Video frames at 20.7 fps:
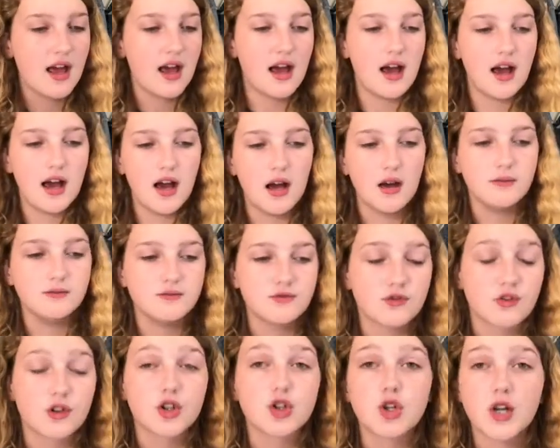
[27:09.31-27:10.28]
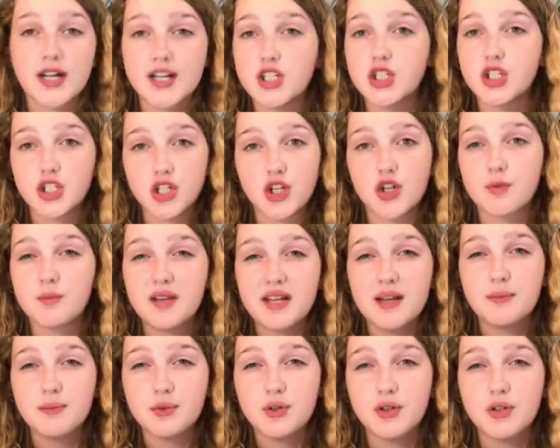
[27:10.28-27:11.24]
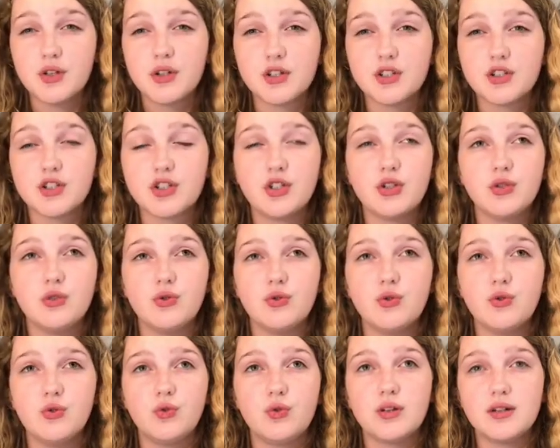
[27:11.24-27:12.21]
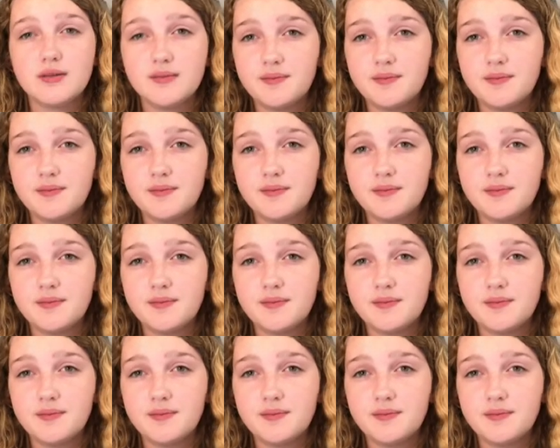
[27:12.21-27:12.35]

um, for transgender people to